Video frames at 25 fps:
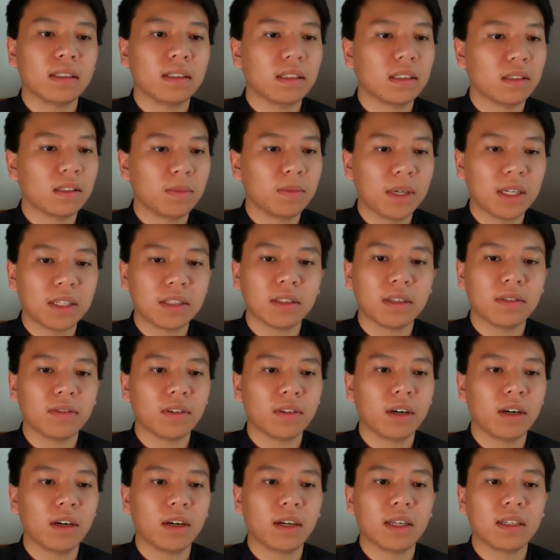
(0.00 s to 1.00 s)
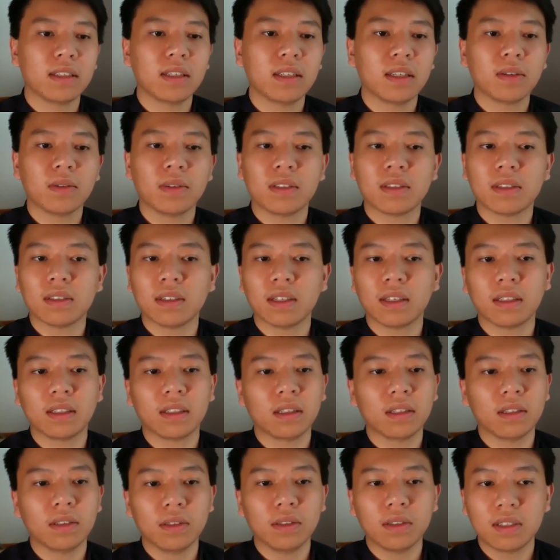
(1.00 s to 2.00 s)
especially for RNA sequencing,
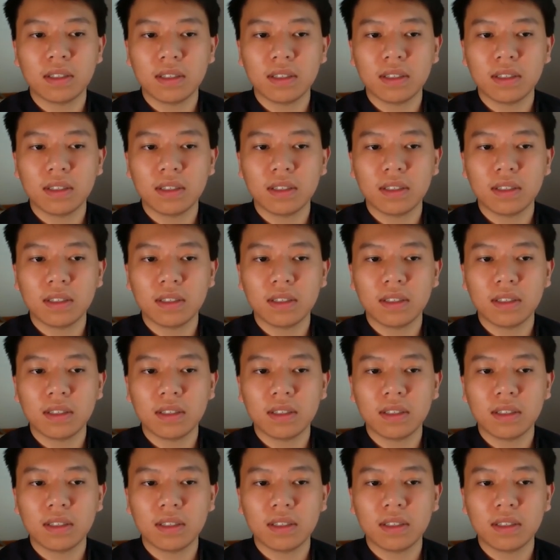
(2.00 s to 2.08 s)
include